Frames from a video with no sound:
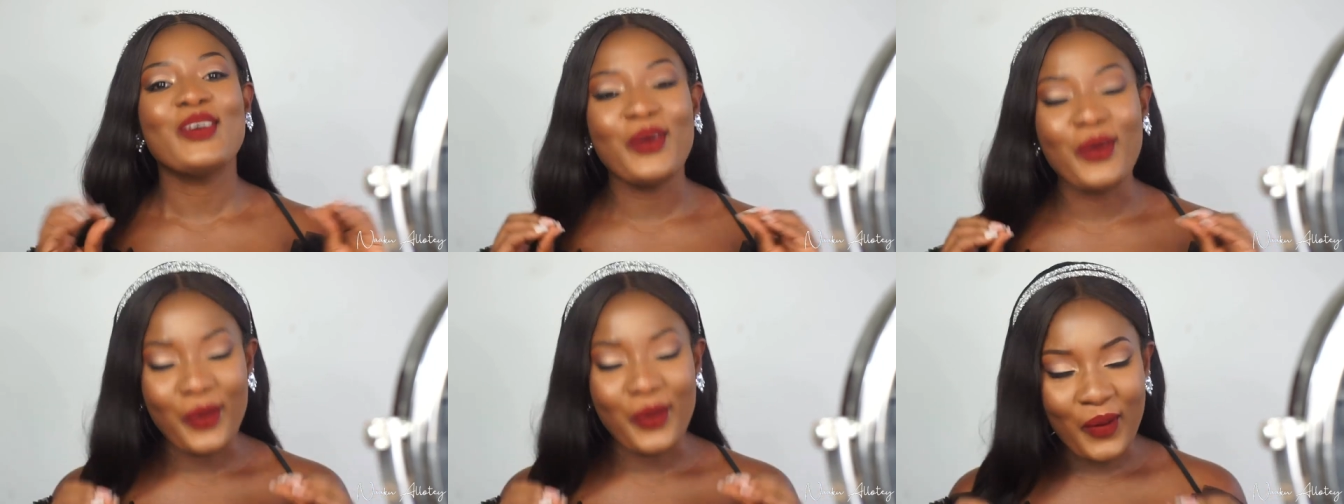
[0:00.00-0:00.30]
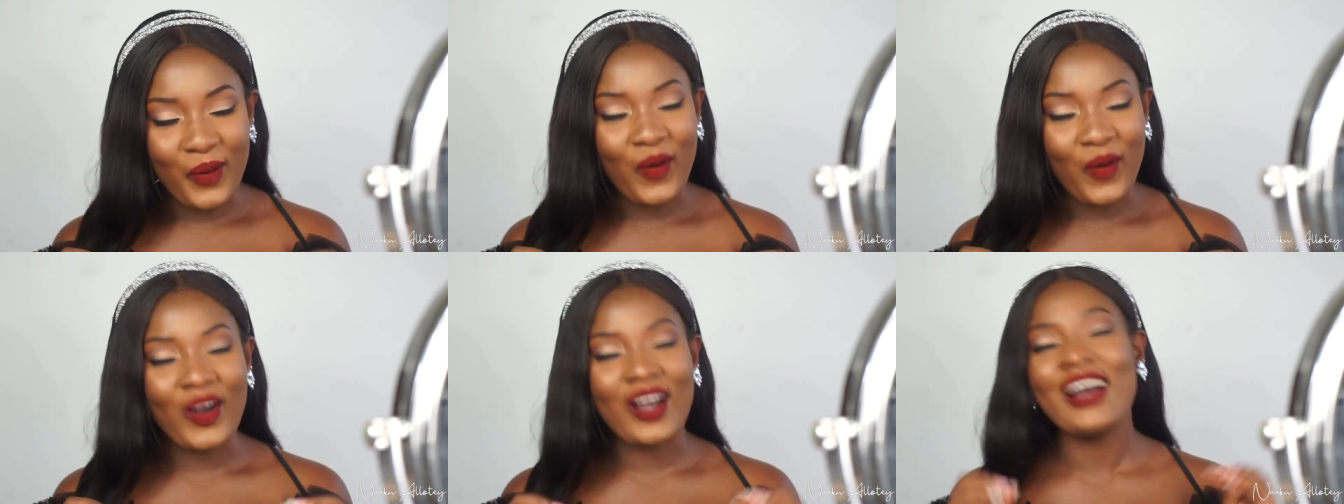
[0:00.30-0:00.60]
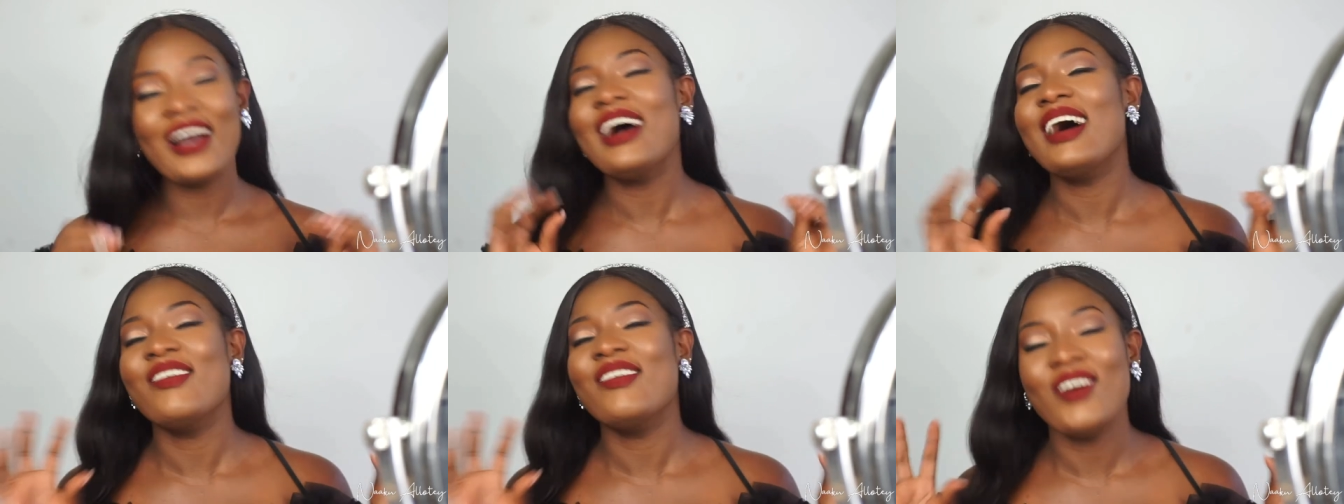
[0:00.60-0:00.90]
talk
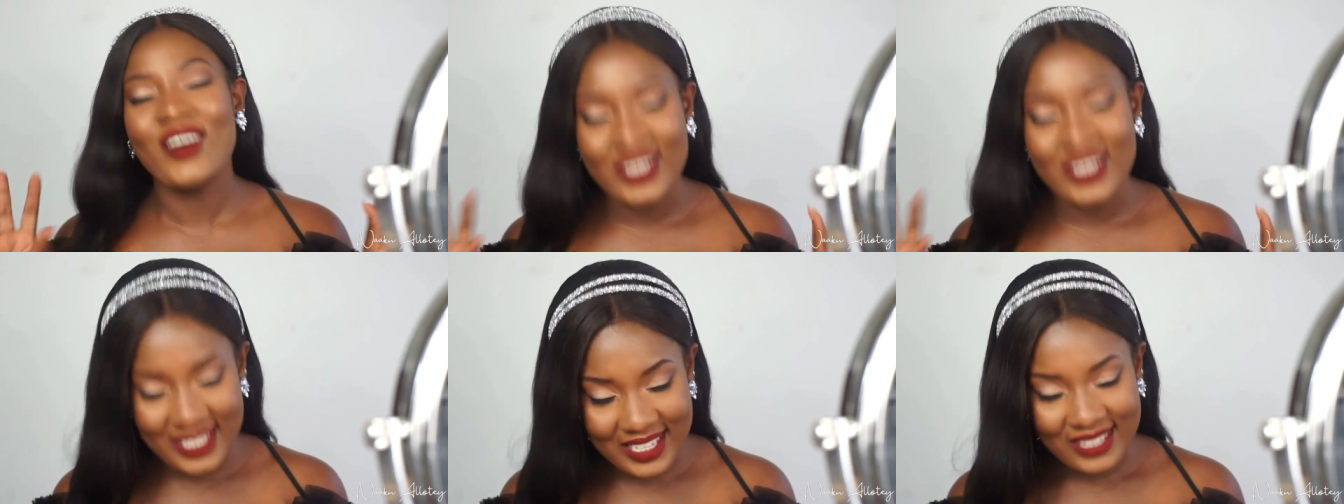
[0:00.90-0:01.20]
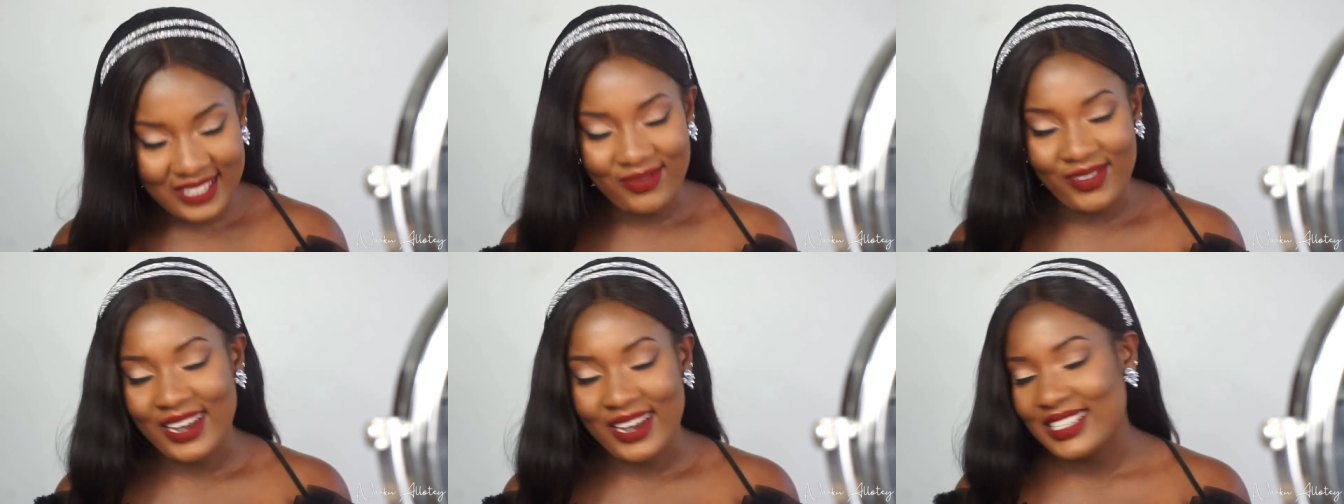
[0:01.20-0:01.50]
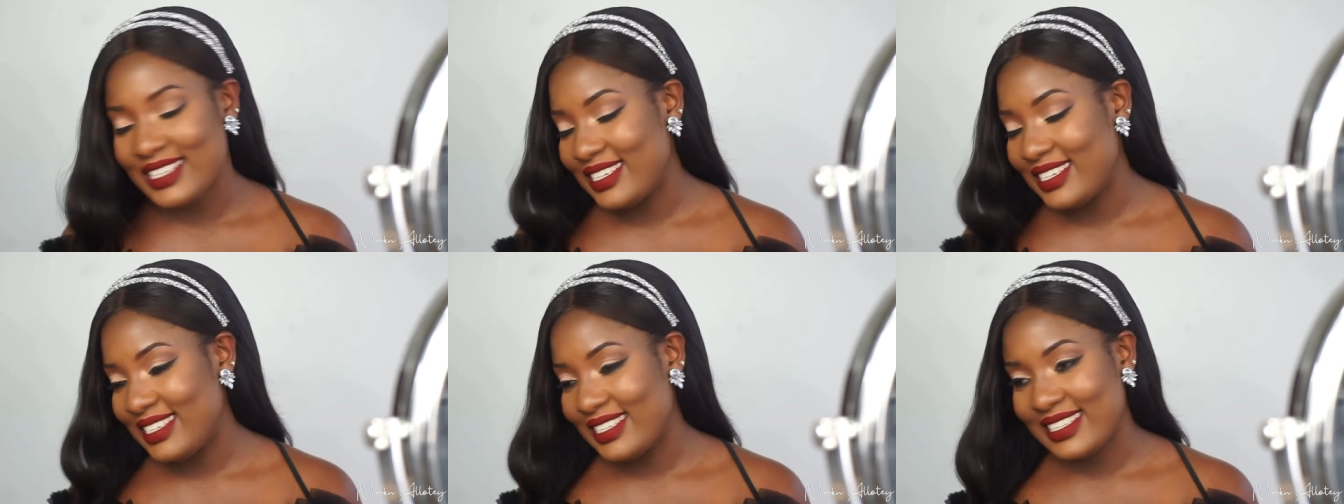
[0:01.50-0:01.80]
about these
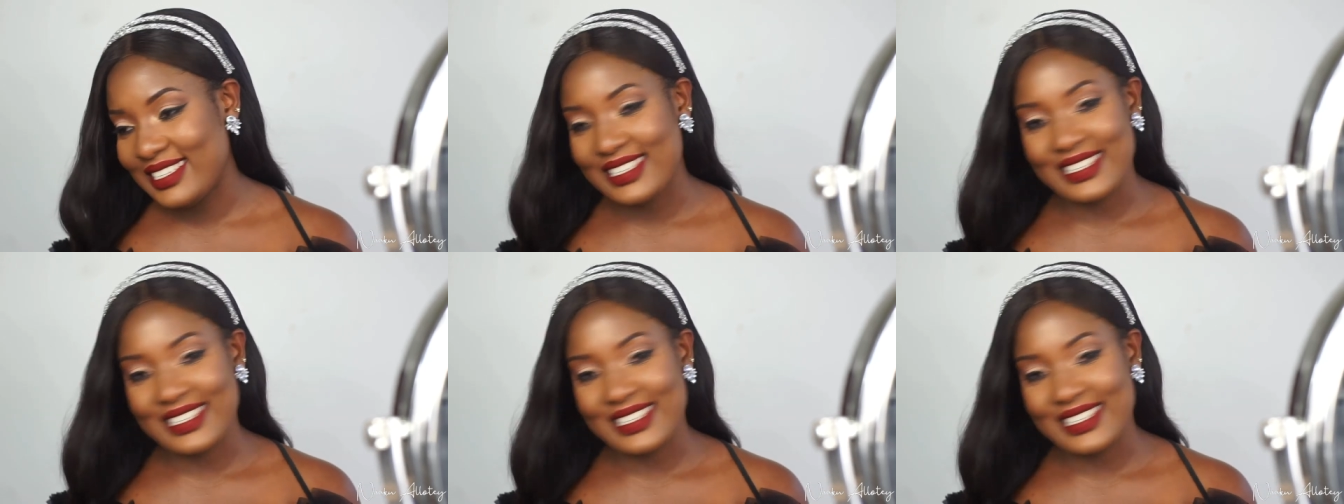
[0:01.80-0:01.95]
brushes.